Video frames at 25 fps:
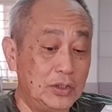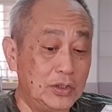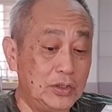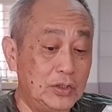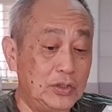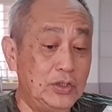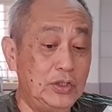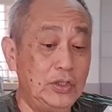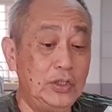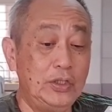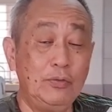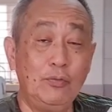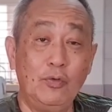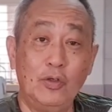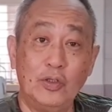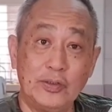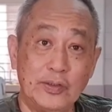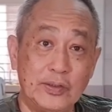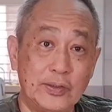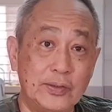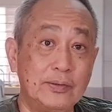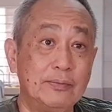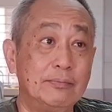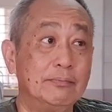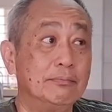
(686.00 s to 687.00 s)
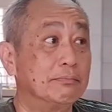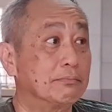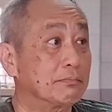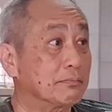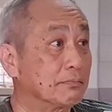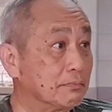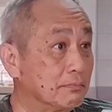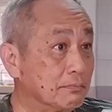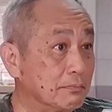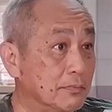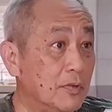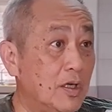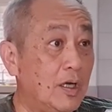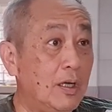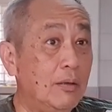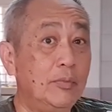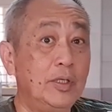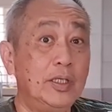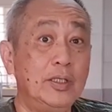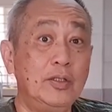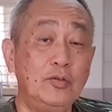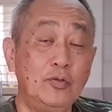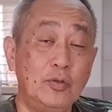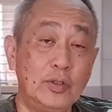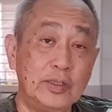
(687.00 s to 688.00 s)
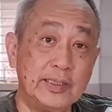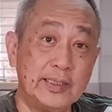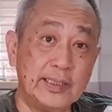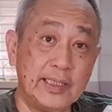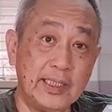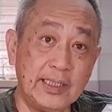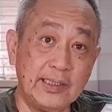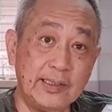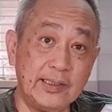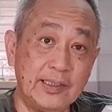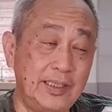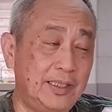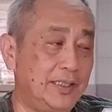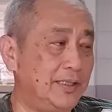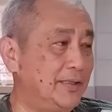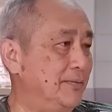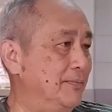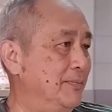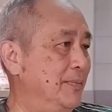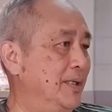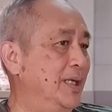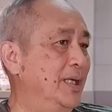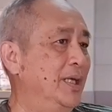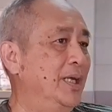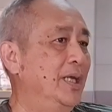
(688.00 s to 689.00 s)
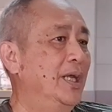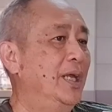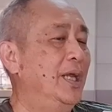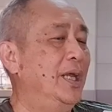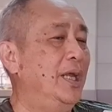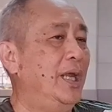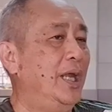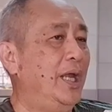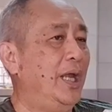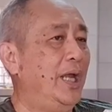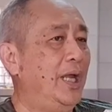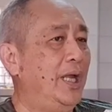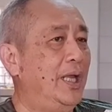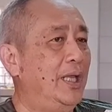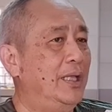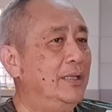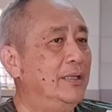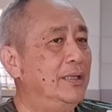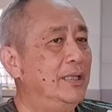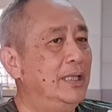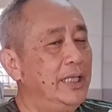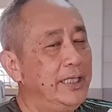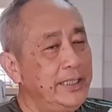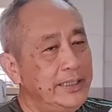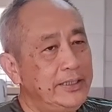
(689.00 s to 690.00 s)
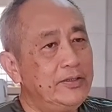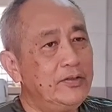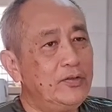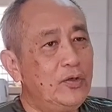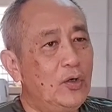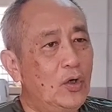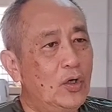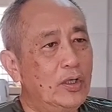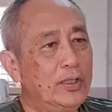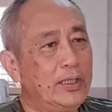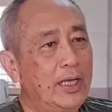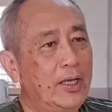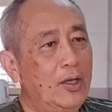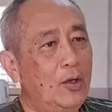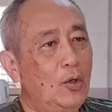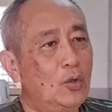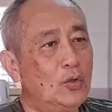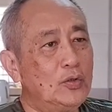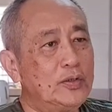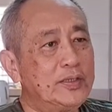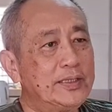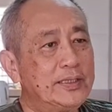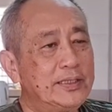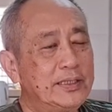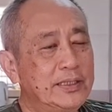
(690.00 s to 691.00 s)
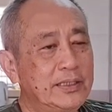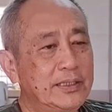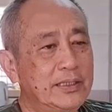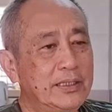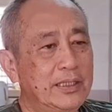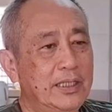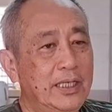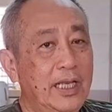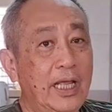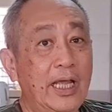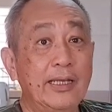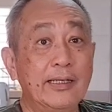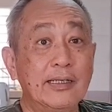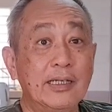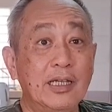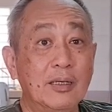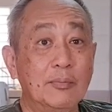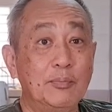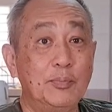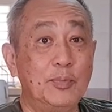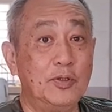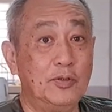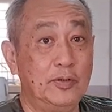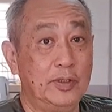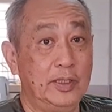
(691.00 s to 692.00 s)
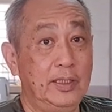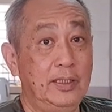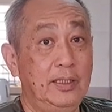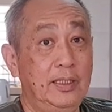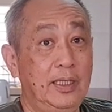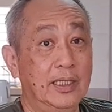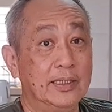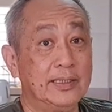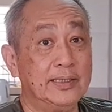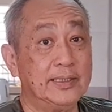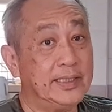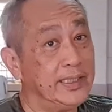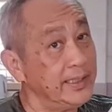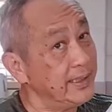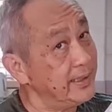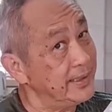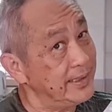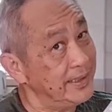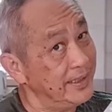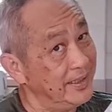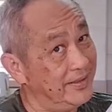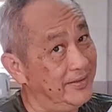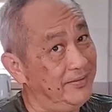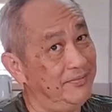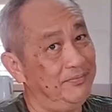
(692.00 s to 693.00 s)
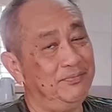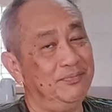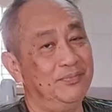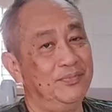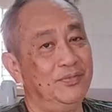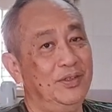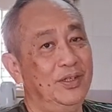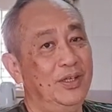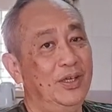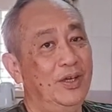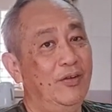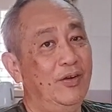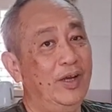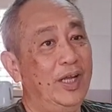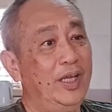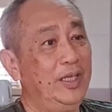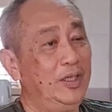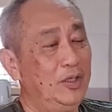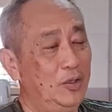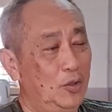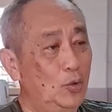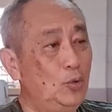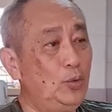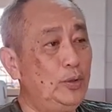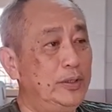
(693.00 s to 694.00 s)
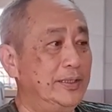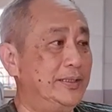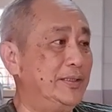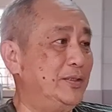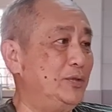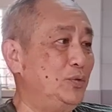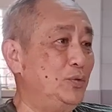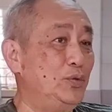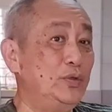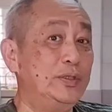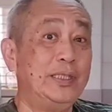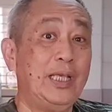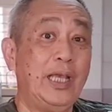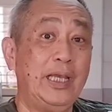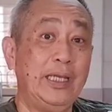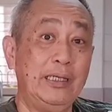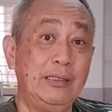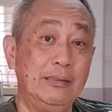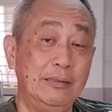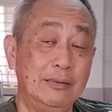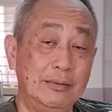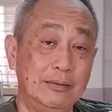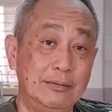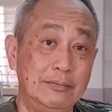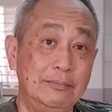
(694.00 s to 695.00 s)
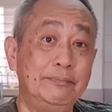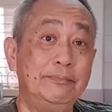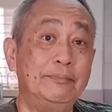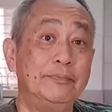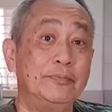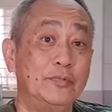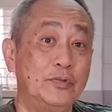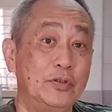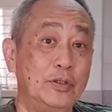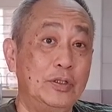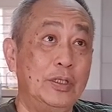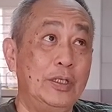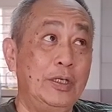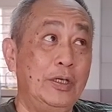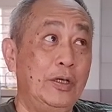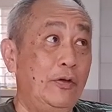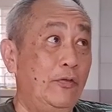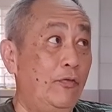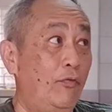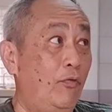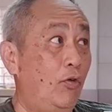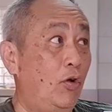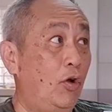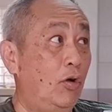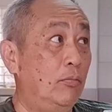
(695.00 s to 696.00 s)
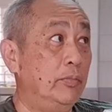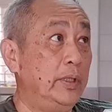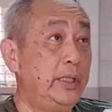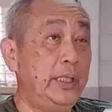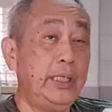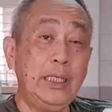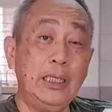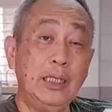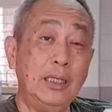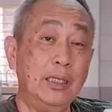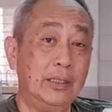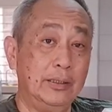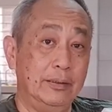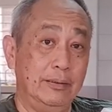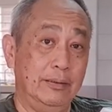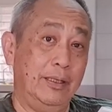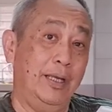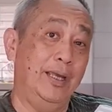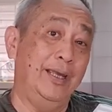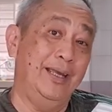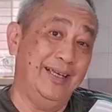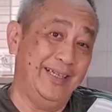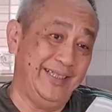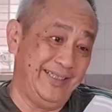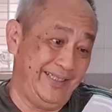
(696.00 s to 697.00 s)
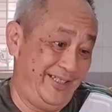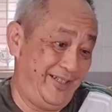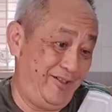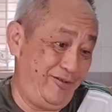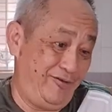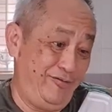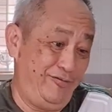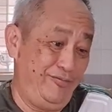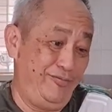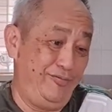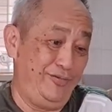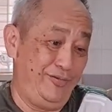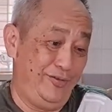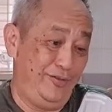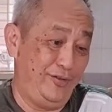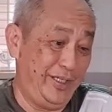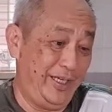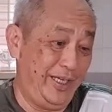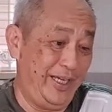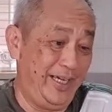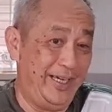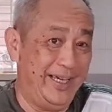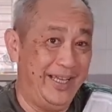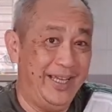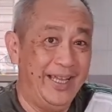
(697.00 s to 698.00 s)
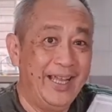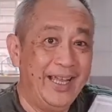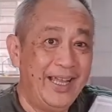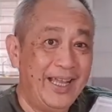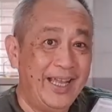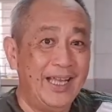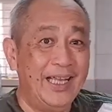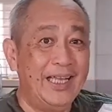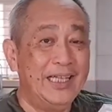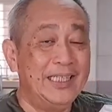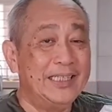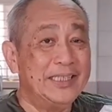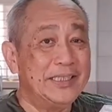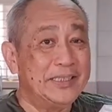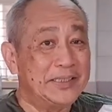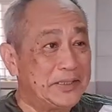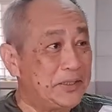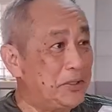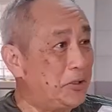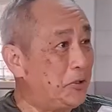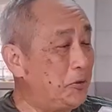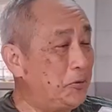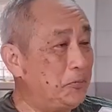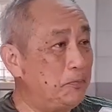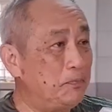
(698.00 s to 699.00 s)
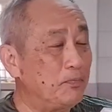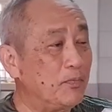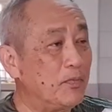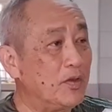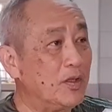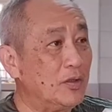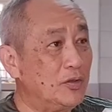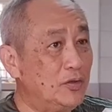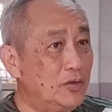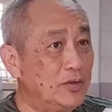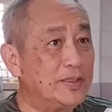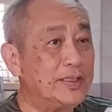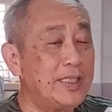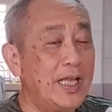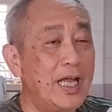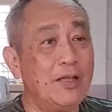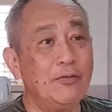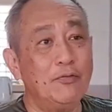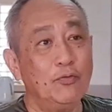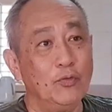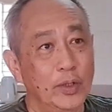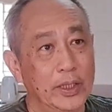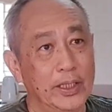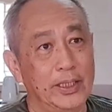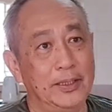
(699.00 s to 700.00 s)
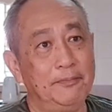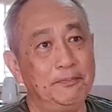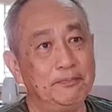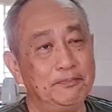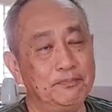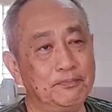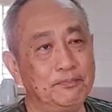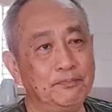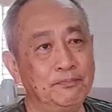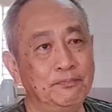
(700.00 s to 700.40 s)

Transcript: she was coming to her 60s. And later on, I hosted another couple in their 60s, all right, oldest, who cycled from England to here. So to start with,